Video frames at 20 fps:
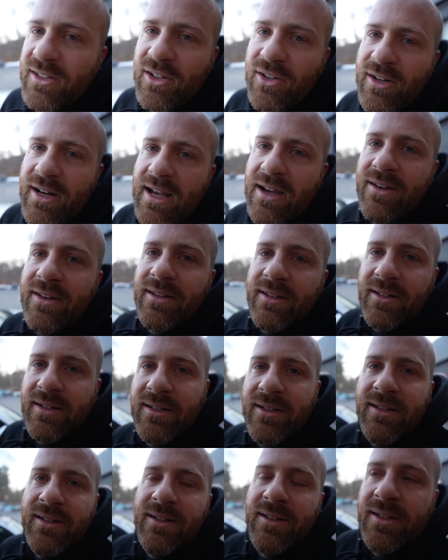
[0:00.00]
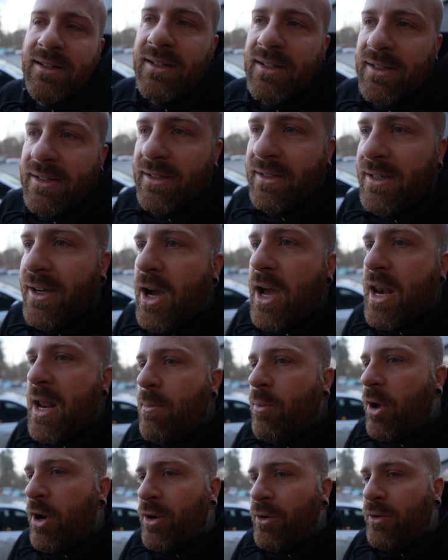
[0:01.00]
go down. Oh, and I
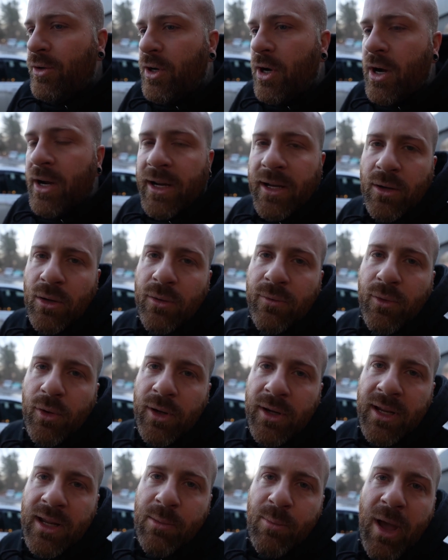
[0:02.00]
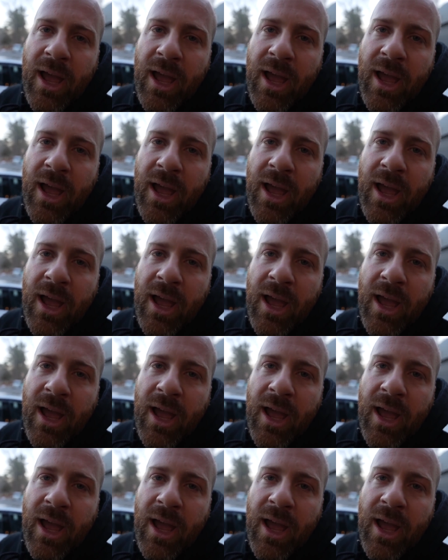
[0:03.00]
bought a new car. I gotta go to Florida to get